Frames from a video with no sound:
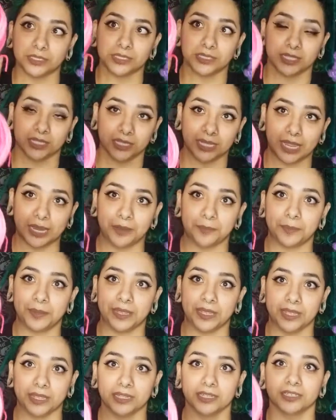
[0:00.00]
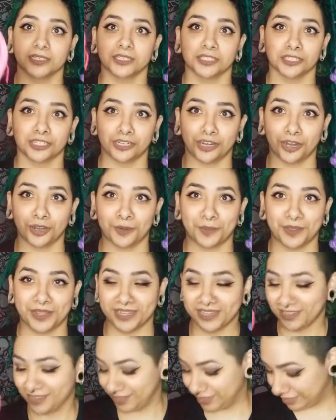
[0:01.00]
the light pink to the dark
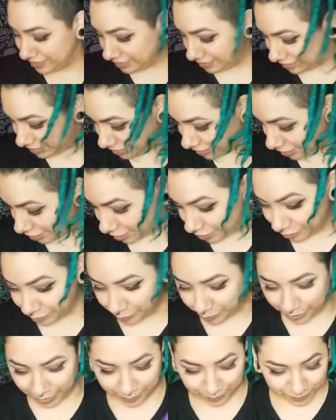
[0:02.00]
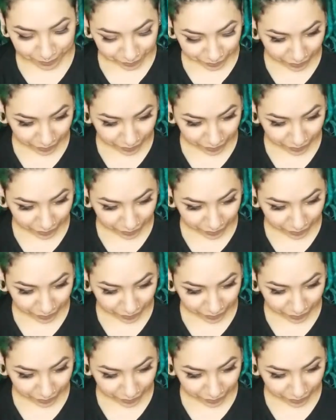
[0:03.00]
pink on the brim.